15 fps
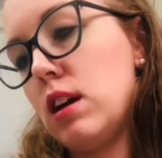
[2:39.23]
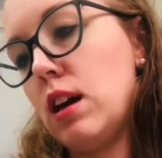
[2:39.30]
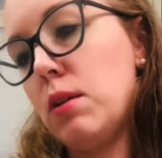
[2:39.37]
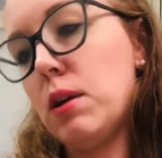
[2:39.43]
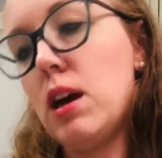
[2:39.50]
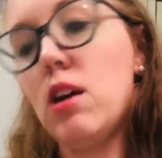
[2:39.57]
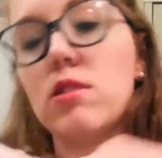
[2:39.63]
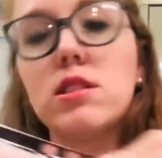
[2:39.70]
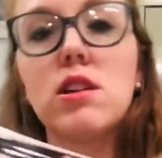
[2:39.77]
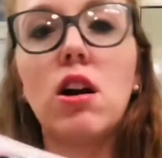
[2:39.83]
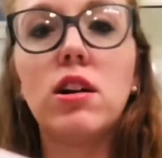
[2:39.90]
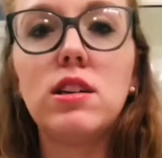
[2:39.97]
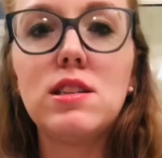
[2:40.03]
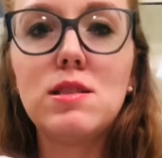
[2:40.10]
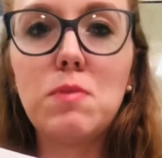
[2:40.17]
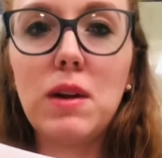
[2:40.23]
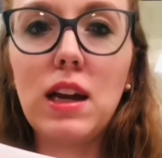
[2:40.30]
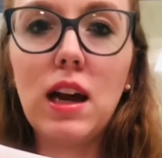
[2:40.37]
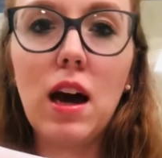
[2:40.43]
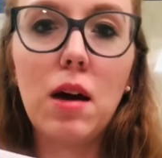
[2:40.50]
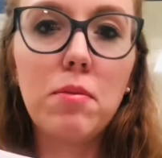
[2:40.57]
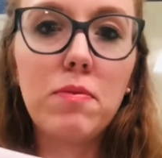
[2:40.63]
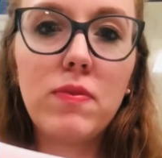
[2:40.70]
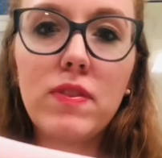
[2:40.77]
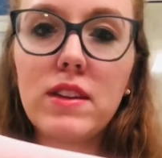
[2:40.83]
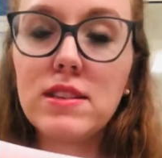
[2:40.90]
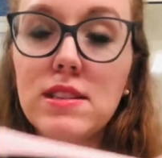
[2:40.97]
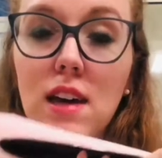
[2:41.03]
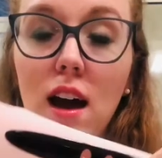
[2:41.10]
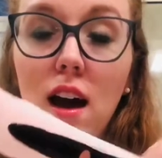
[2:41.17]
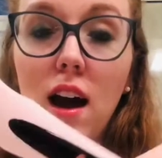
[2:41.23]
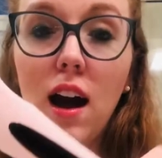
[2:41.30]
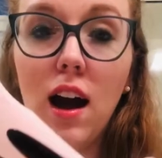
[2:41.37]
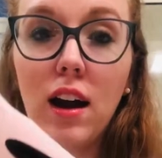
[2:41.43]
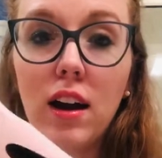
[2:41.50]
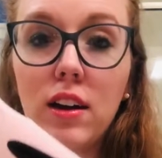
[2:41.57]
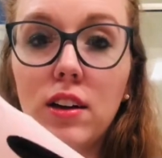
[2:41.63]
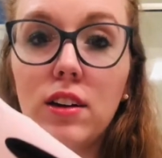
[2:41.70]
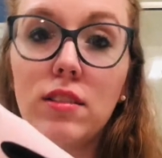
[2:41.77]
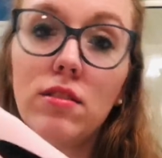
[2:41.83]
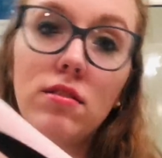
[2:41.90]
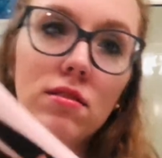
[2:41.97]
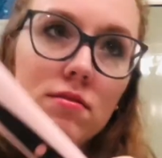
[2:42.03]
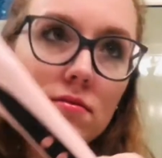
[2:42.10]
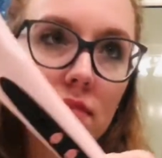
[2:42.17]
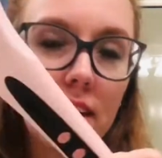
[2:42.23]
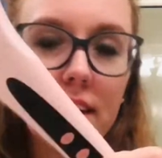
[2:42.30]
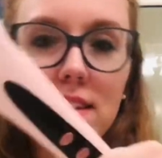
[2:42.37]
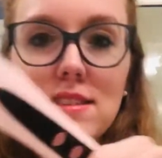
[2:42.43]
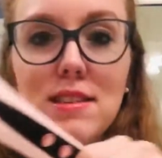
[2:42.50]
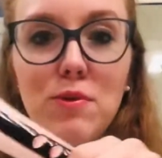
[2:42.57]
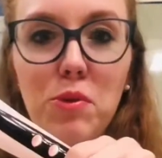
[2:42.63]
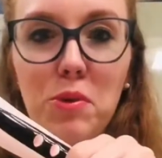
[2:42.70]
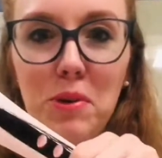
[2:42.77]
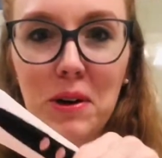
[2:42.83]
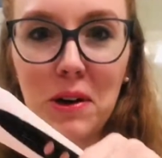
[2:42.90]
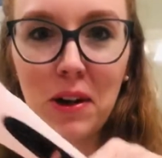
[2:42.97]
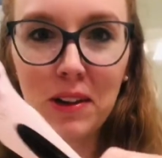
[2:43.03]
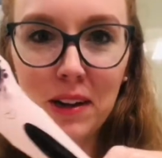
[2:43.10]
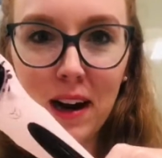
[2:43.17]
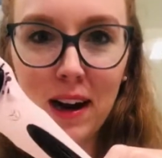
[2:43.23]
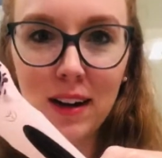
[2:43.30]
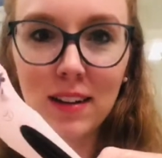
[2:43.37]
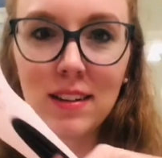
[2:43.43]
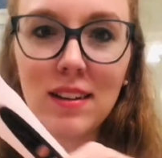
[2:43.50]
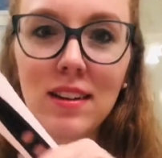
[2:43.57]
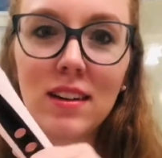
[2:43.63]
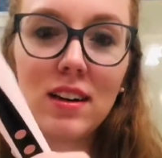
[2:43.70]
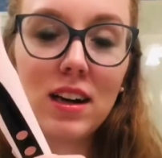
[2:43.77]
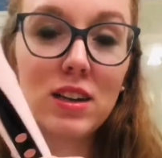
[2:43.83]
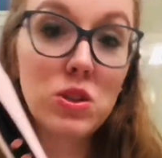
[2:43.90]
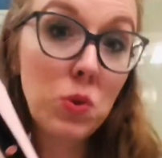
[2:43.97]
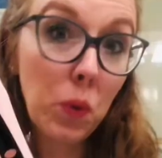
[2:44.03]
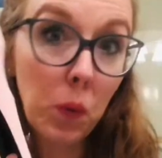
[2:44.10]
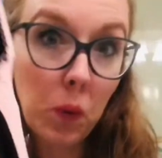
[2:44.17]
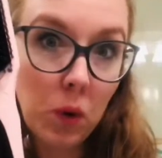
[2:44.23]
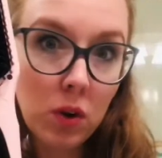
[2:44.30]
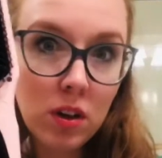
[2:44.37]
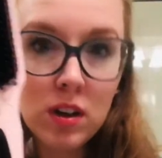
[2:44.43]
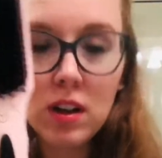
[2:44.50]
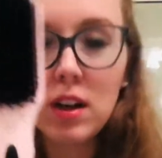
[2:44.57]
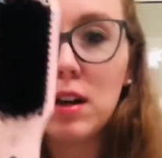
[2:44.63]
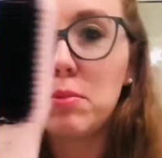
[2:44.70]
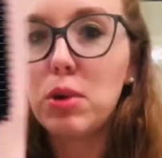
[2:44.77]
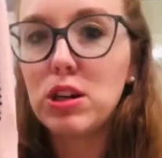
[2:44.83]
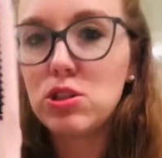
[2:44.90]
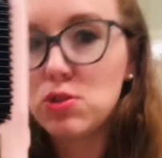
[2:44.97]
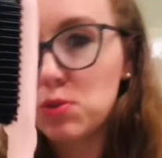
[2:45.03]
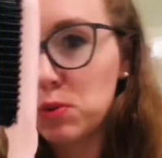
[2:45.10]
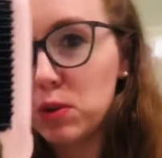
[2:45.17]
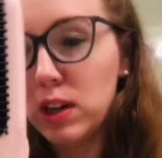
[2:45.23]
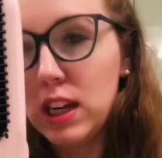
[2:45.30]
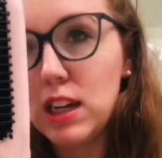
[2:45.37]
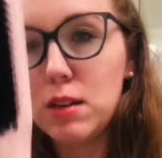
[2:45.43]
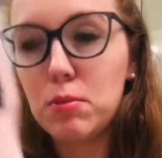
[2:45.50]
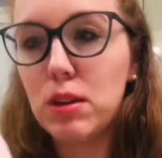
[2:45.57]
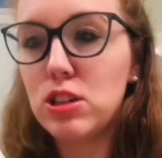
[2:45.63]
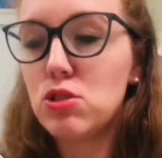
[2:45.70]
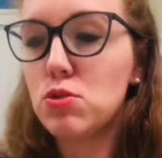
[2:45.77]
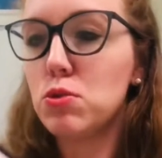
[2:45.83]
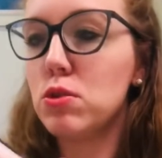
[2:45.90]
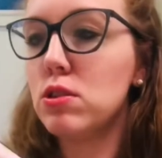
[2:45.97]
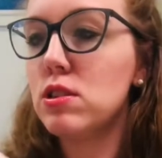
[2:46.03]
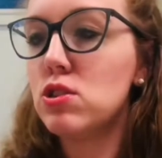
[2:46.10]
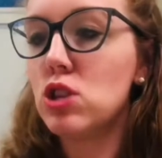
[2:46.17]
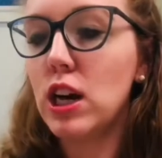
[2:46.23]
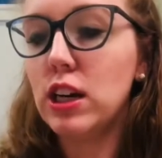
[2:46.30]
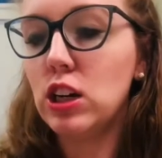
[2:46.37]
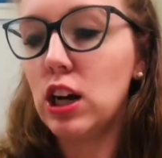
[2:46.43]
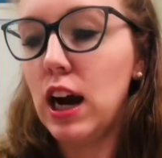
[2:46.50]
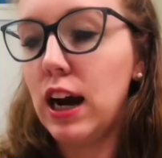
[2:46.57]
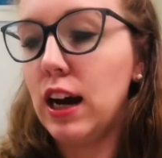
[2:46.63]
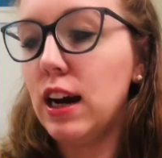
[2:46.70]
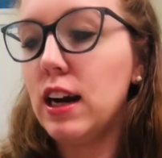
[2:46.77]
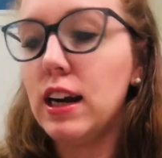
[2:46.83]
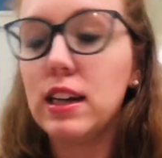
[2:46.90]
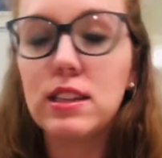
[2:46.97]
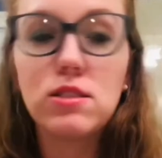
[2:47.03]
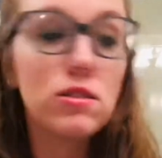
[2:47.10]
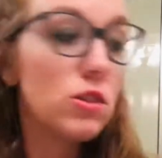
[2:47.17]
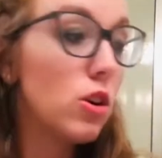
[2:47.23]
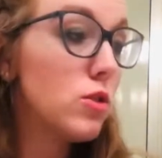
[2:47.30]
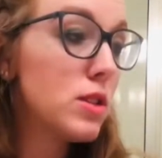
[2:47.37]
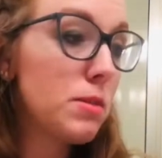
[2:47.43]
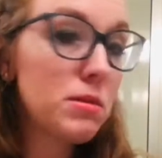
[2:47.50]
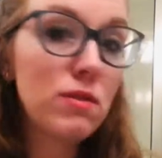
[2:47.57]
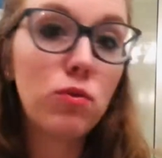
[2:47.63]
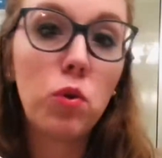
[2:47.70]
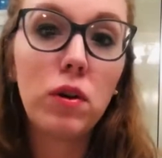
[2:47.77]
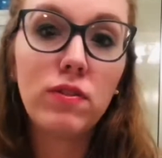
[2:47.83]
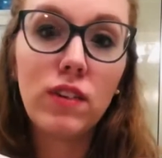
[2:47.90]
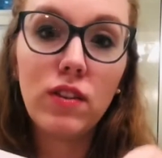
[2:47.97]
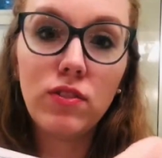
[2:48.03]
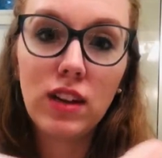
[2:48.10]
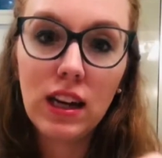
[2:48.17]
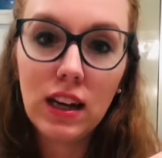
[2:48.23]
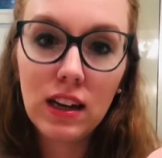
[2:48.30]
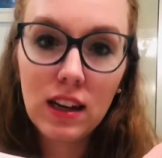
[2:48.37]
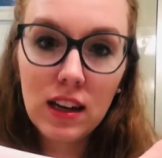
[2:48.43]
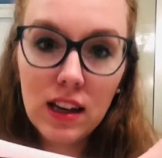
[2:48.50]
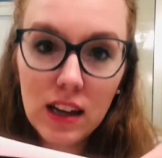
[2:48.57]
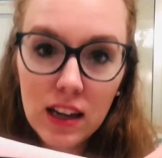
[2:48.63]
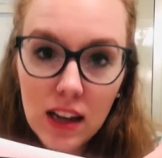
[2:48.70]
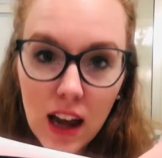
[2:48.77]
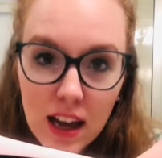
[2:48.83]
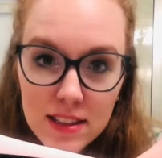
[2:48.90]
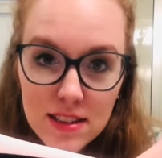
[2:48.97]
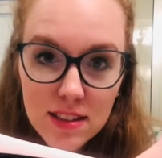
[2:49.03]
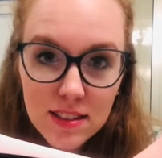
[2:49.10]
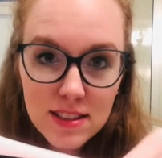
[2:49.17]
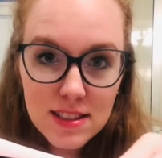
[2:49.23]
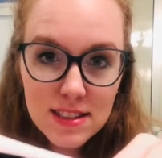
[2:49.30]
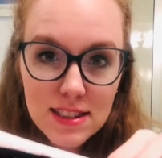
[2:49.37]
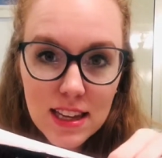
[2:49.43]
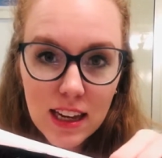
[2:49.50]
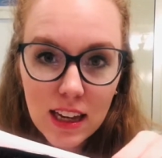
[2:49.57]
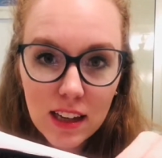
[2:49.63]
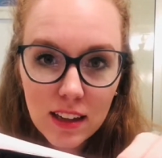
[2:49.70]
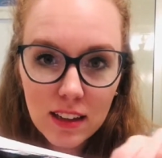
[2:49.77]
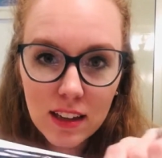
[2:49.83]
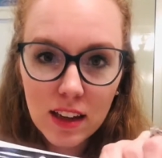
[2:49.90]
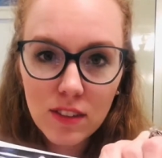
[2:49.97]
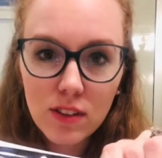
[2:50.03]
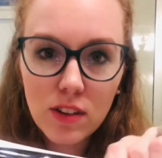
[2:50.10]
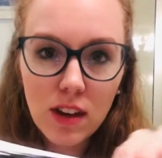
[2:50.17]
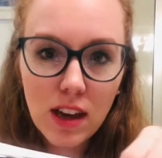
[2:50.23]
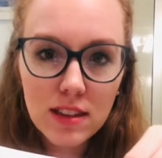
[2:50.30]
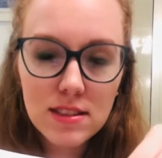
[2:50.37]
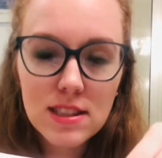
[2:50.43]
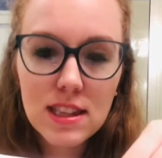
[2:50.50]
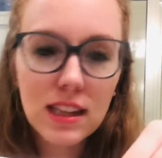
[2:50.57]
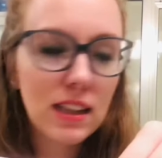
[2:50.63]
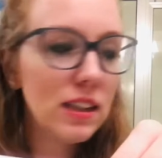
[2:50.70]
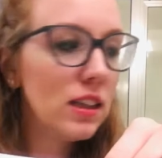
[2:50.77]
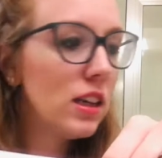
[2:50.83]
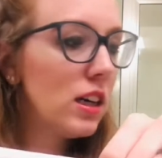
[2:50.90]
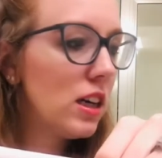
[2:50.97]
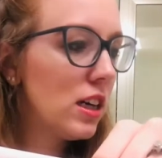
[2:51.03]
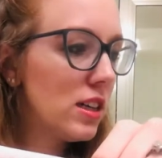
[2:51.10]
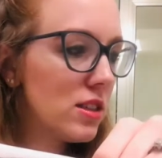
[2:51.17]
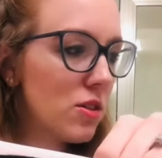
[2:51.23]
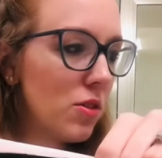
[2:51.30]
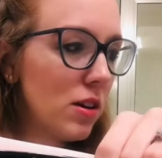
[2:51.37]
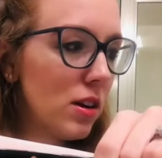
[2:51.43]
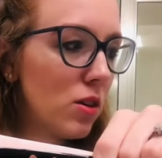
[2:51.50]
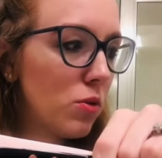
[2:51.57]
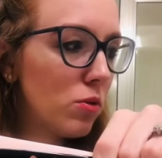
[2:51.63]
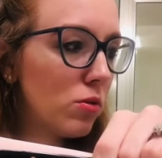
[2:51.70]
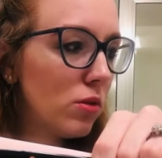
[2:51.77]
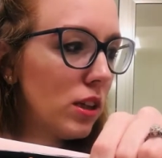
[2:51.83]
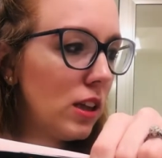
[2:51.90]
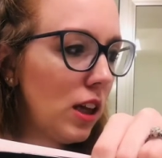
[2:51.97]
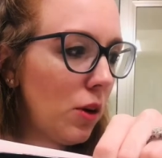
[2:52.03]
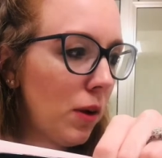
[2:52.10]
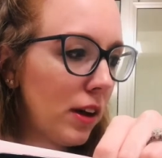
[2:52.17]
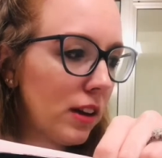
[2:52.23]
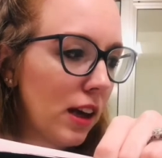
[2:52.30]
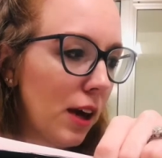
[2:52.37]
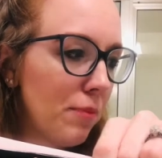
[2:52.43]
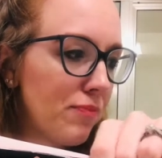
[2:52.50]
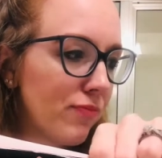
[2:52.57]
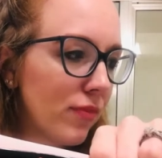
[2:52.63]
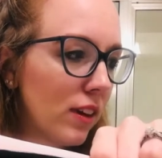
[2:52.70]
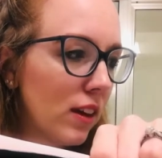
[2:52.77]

here we go, it's already speeding up. This iron, I guess if we wanna call it an iron, a tool, brush tool, heated brush tool to straighten your hair, it goes up to 450. And as you can see, if you can see, it's going really quickly.